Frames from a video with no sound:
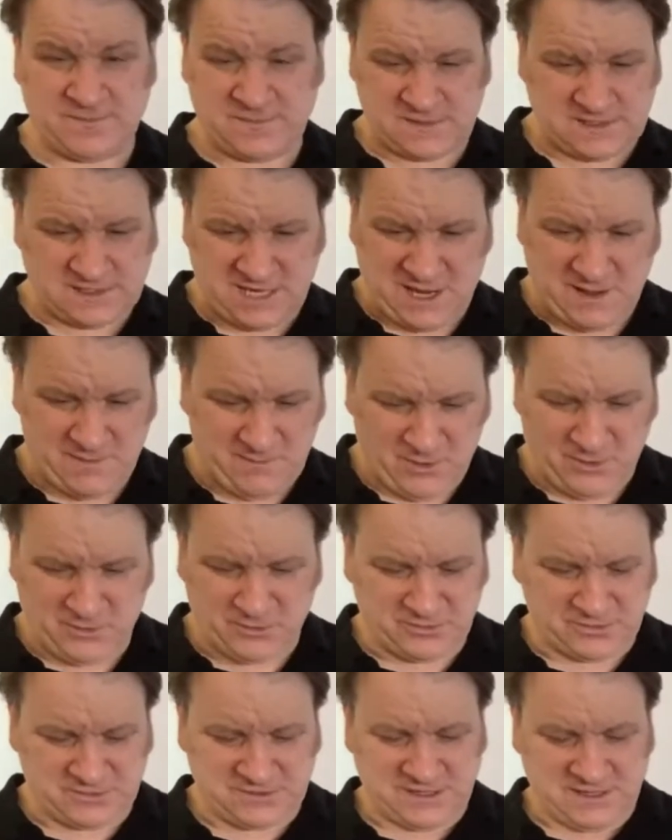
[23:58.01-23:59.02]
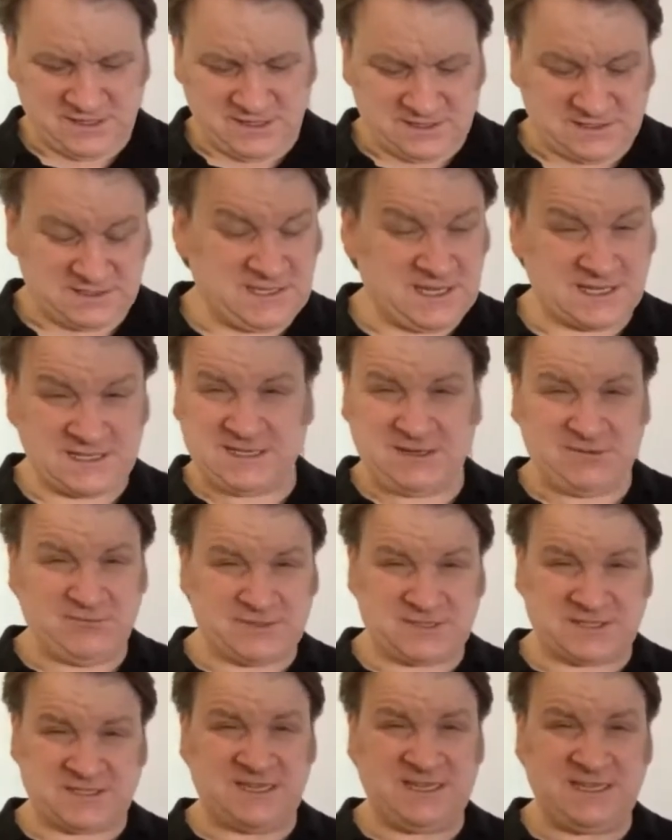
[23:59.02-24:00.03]
some old tatty
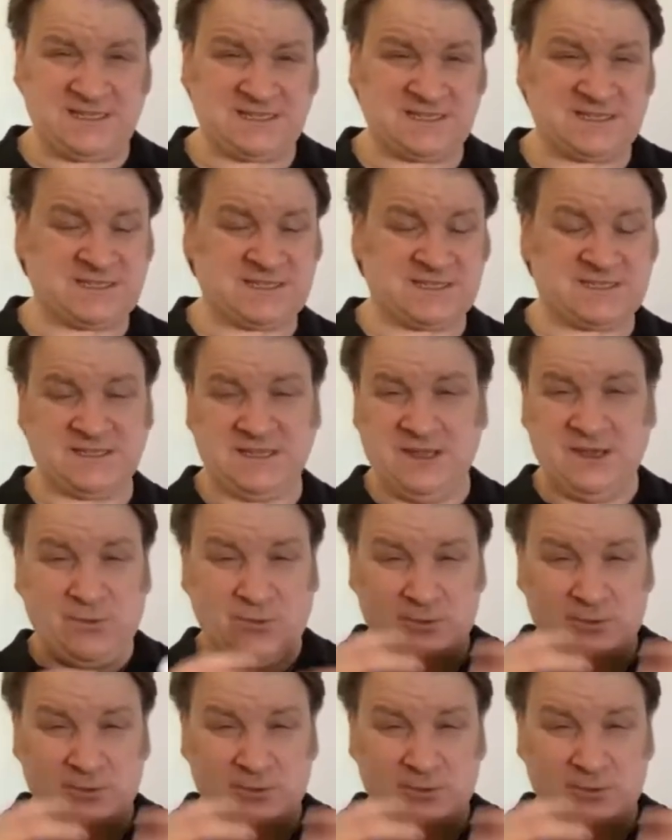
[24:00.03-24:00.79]
receipts